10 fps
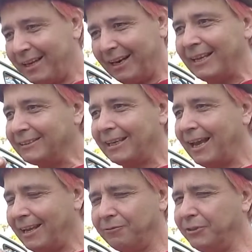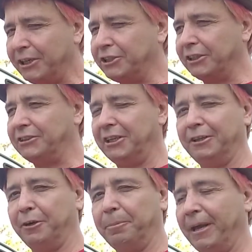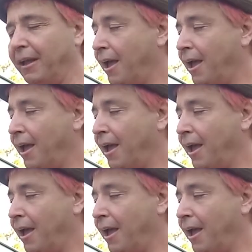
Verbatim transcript: And I readjusted it a little bit.